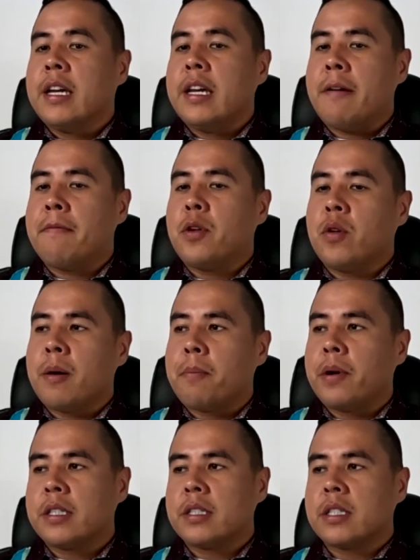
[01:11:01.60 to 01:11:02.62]
if you want to
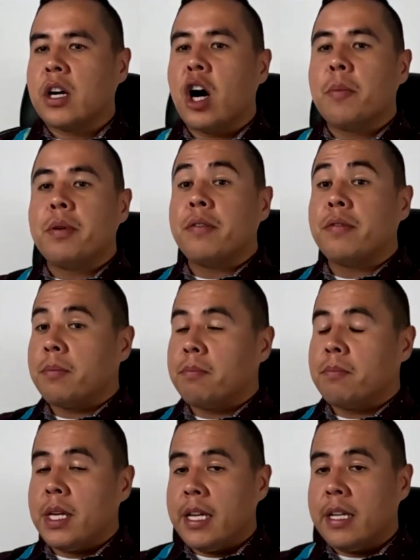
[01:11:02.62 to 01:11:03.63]
purchase a copy from
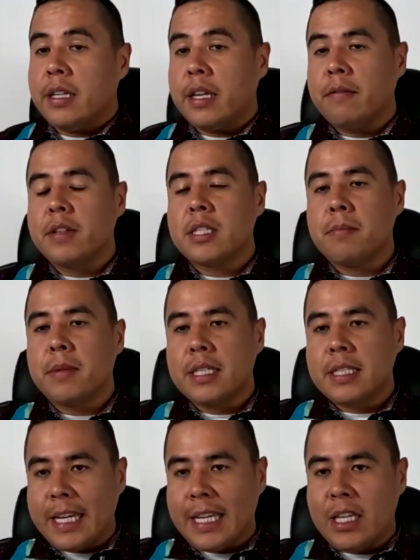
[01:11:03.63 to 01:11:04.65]
me, you can visit my
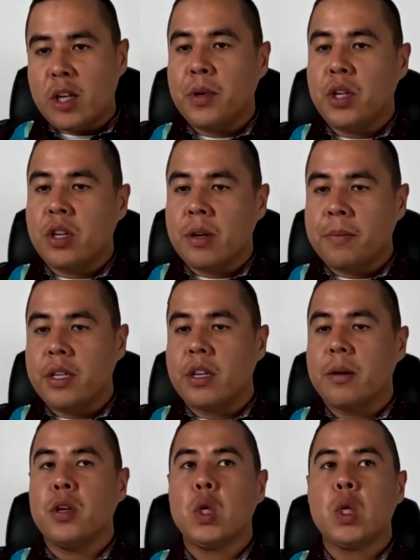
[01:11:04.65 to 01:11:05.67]
site,
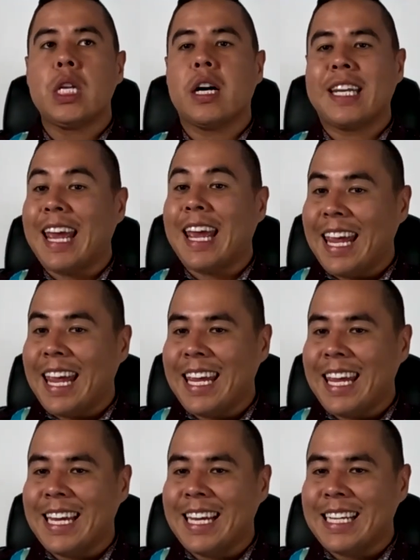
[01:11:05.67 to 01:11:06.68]

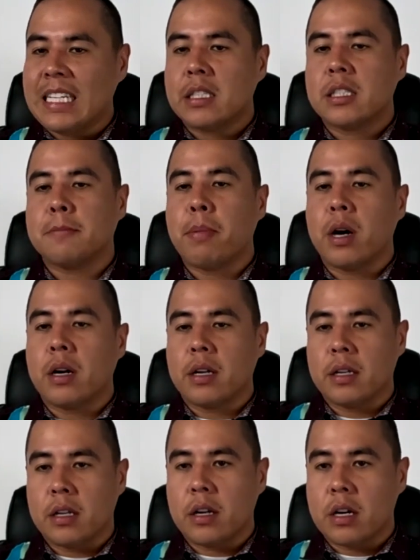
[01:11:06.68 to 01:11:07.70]

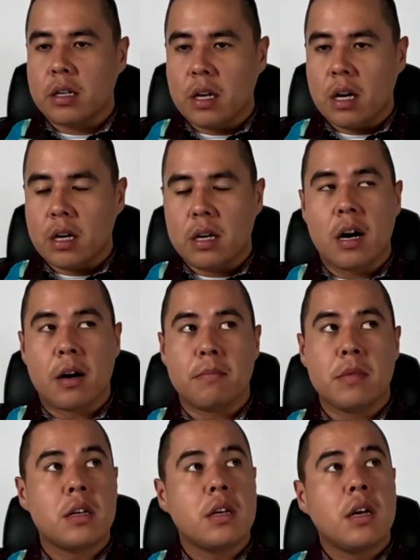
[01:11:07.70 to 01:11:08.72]
www.asparkinadark.com.
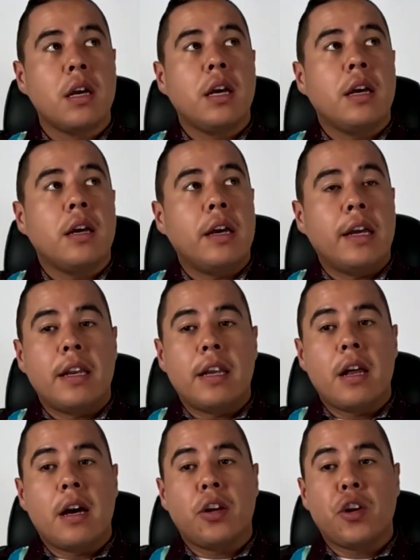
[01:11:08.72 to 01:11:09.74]
And
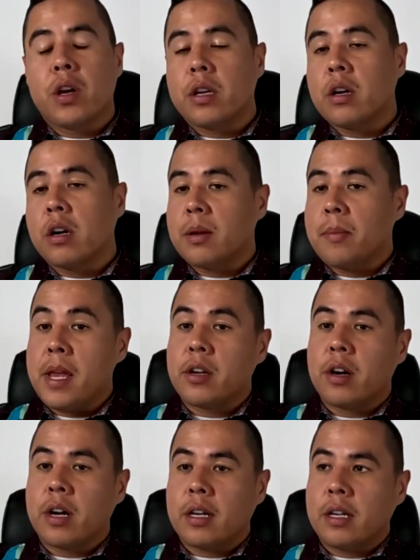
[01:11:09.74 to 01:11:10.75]
then you can talk to me
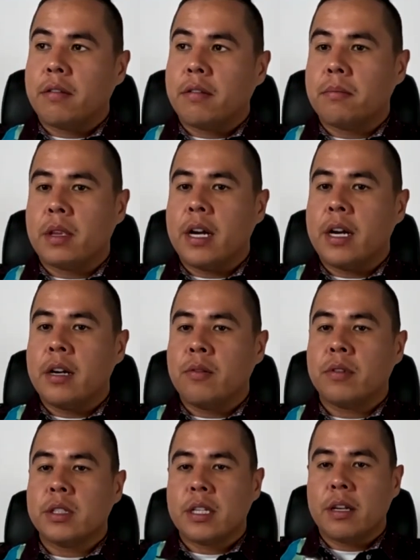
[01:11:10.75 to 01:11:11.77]
directly from there.
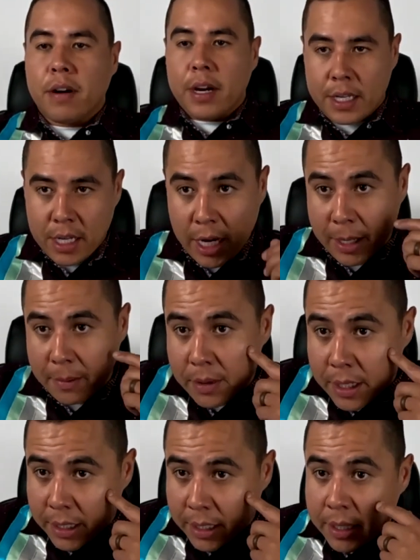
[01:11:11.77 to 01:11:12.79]
Once I find time
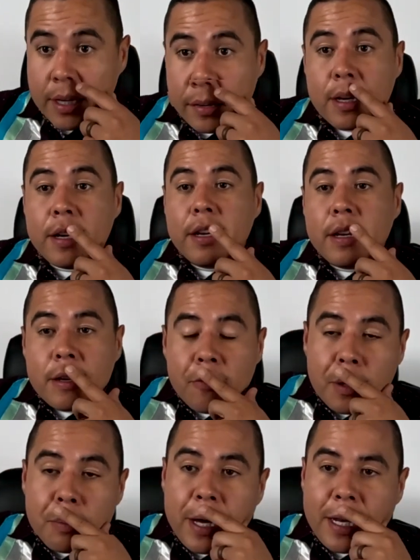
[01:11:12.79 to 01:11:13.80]
to
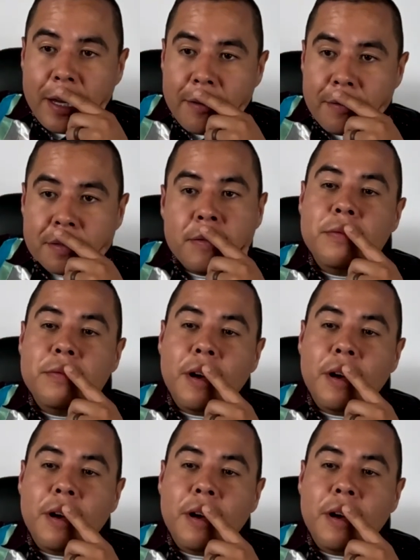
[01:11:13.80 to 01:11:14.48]
with my life,